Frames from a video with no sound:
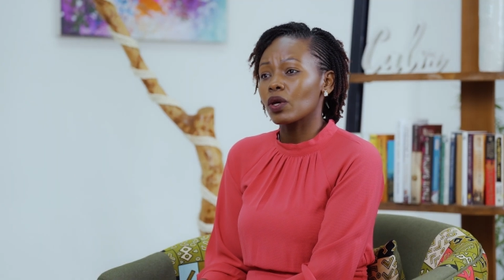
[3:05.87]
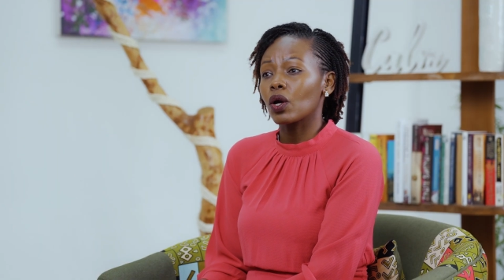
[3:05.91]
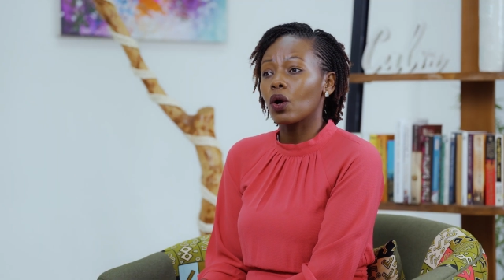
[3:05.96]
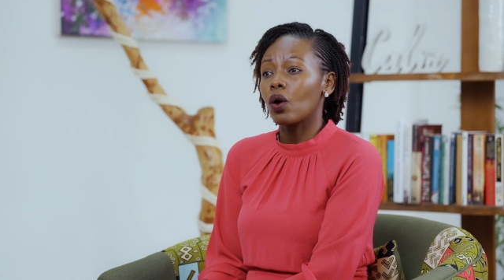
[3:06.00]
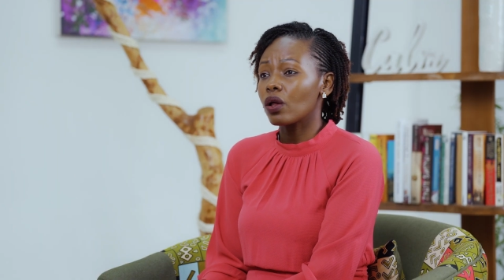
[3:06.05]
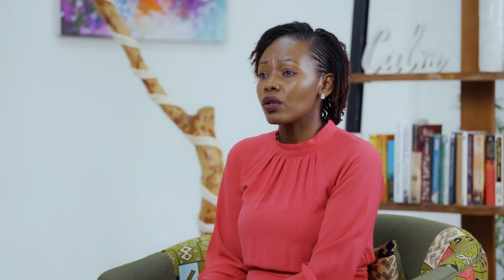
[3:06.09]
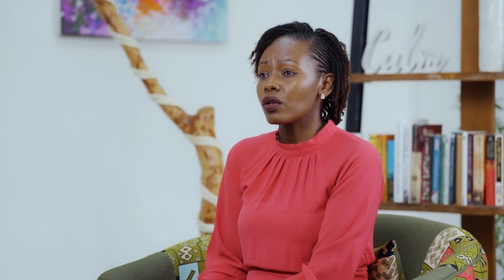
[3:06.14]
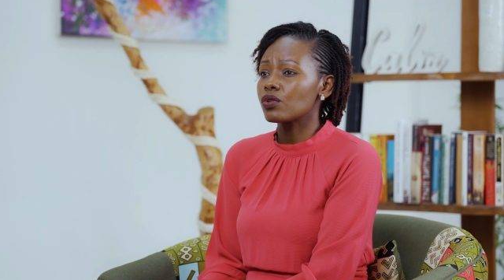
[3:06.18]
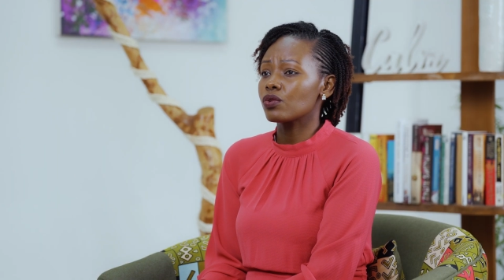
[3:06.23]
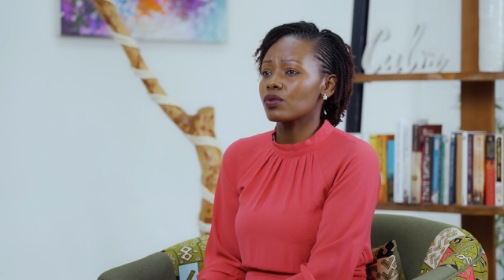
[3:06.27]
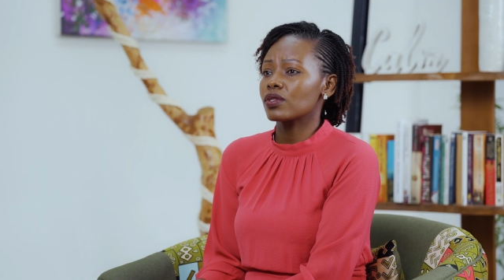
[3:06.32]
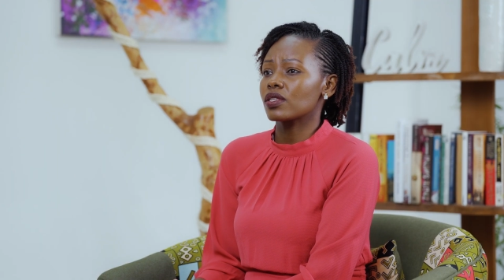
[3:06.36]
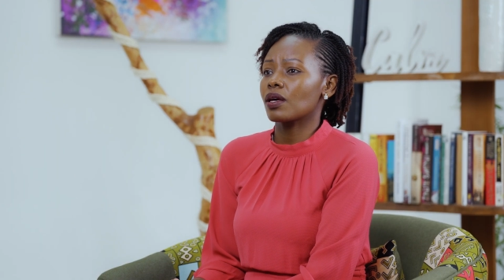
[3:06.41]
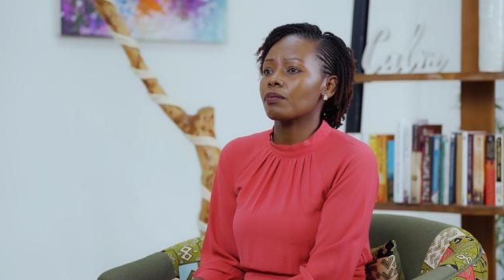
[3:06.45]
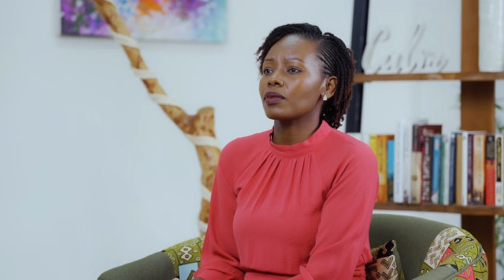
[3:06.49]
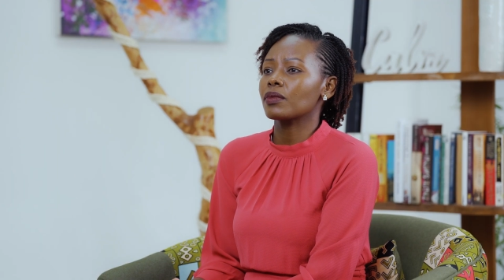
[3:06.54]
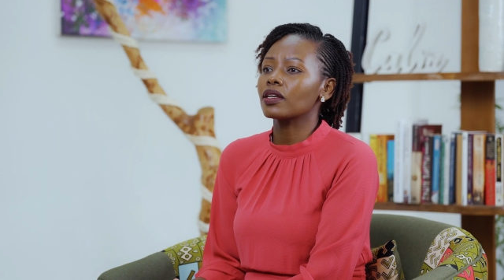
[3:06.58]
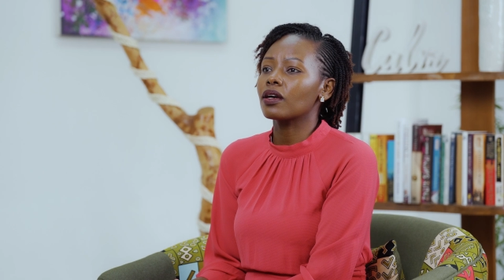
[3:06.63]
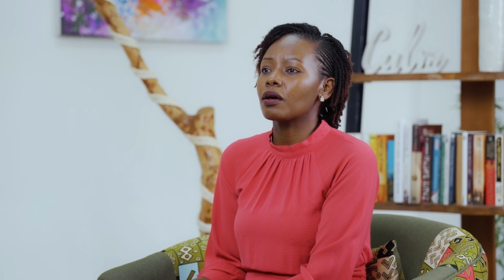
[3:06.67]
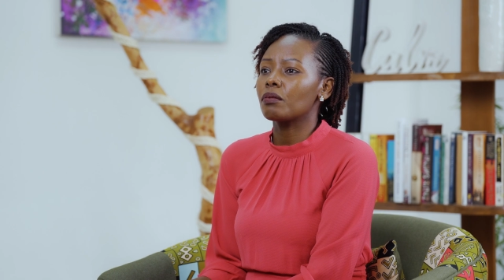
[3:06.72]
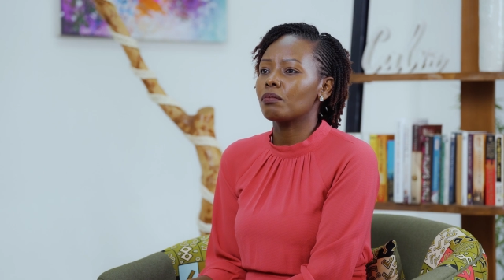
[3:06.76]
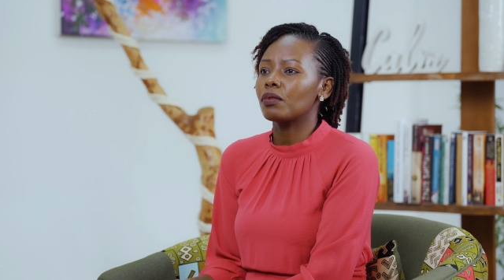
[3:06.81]
we all do
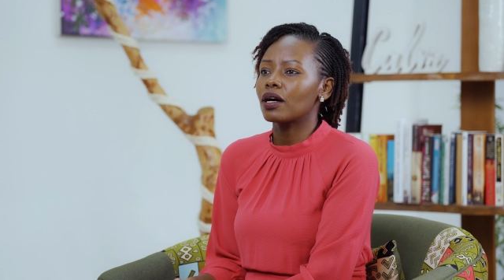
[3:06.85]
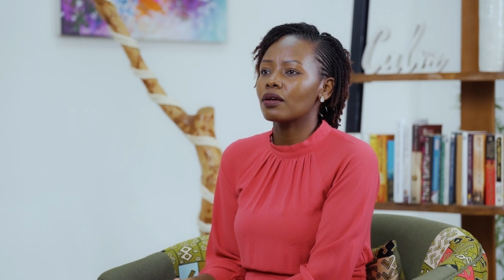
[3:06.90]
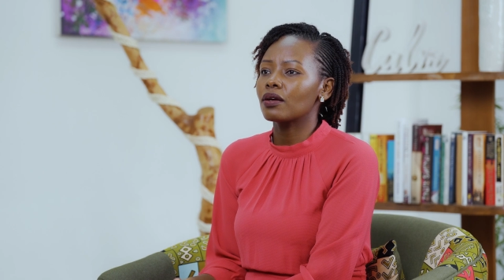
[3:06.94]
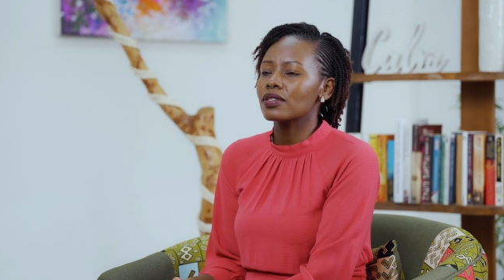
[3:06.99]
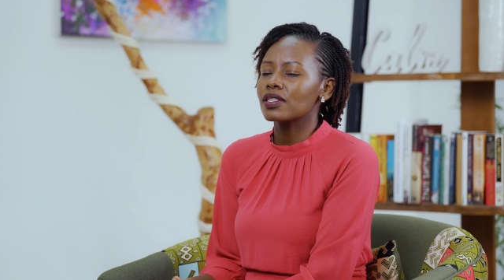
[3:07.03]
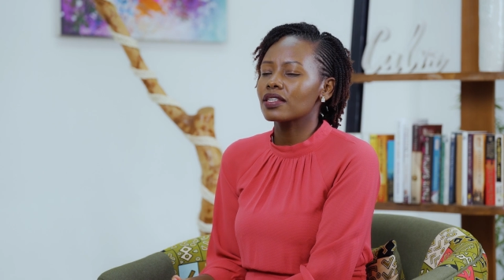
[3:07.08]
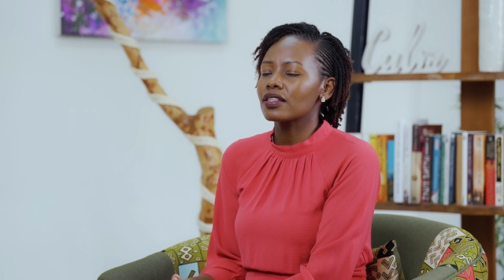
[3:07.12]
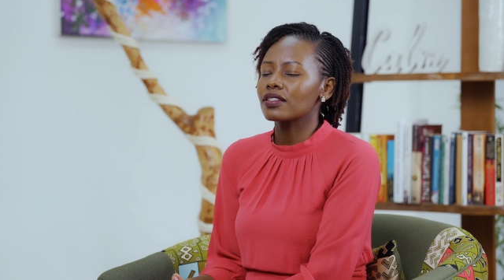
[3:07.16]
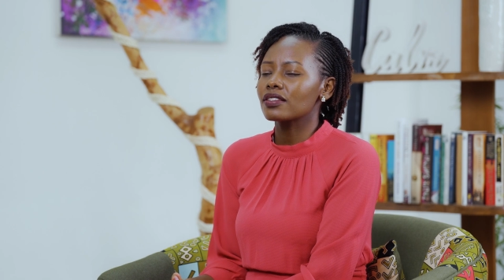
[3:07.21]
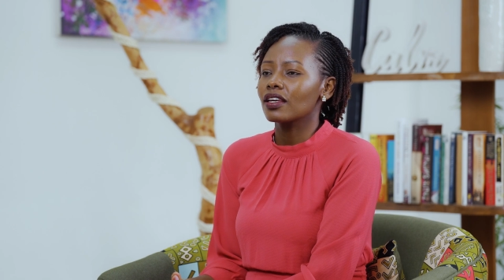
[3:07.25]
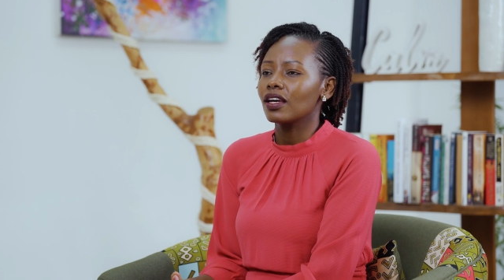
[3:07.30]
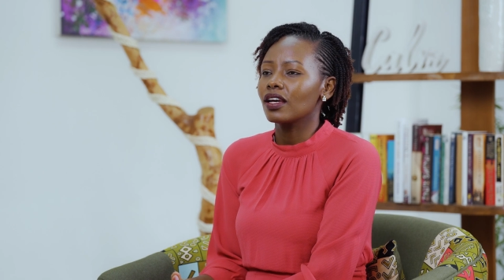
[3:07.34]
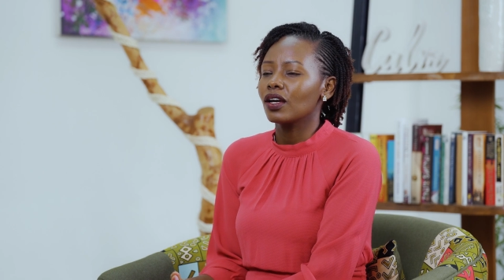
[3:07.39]
something about it,